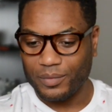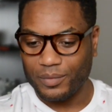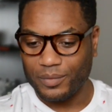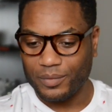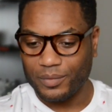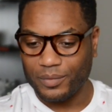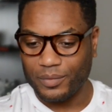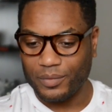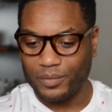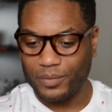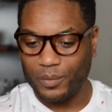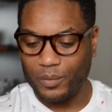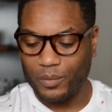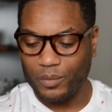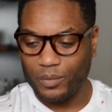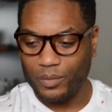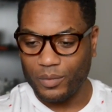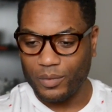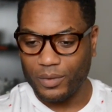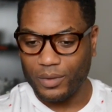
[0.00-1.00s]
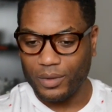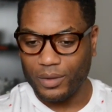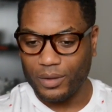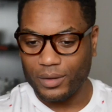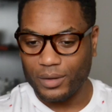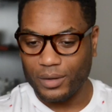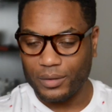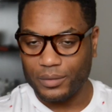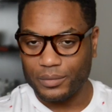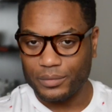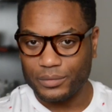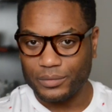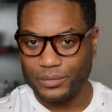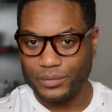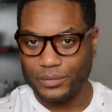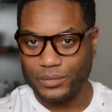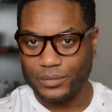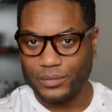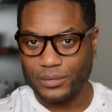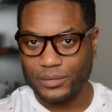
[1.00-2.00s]

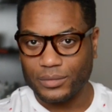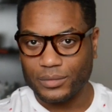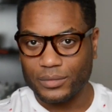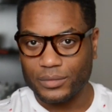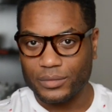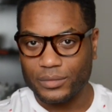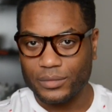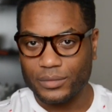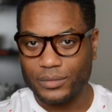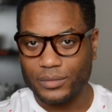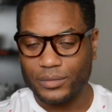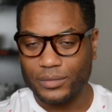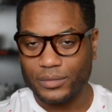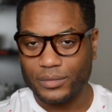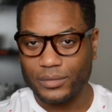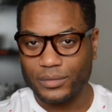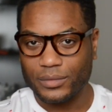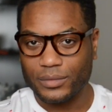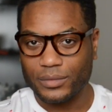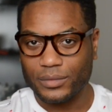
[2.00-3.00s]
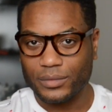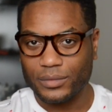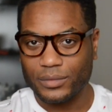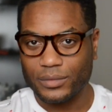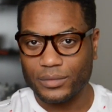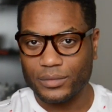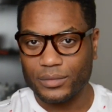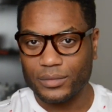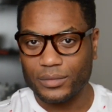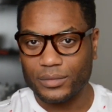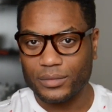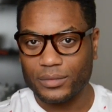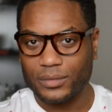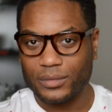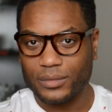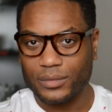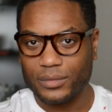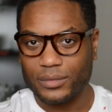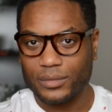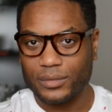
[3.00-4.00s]

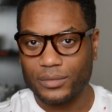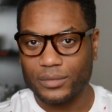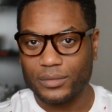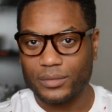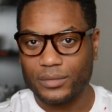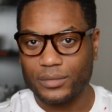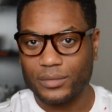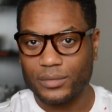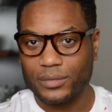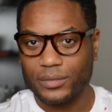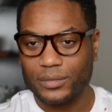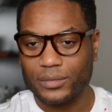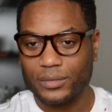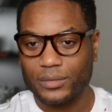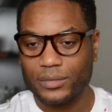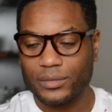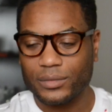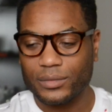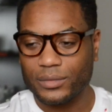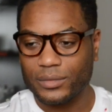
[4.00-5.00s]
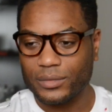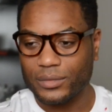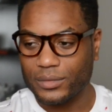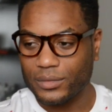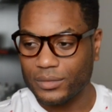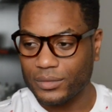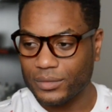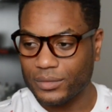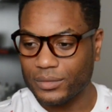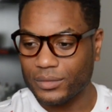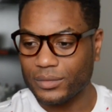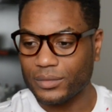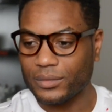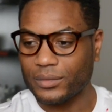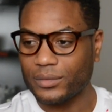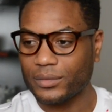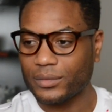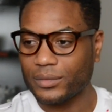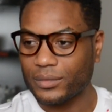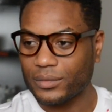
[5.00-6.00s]

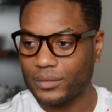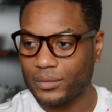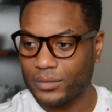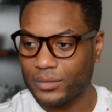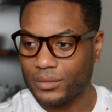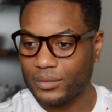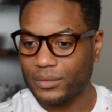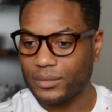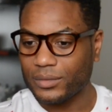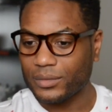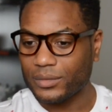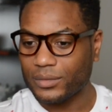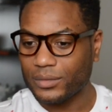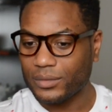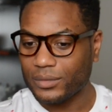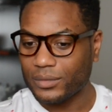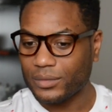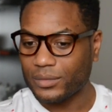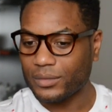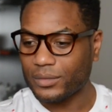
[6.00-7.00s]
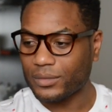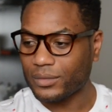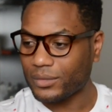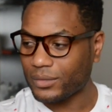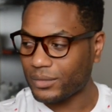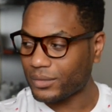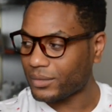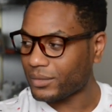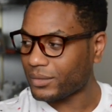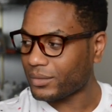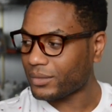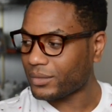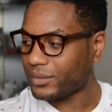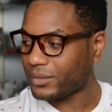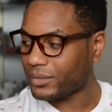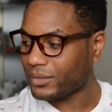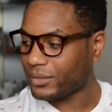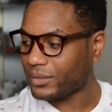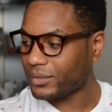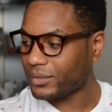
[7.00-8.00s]
No words are spoken by the person on screen.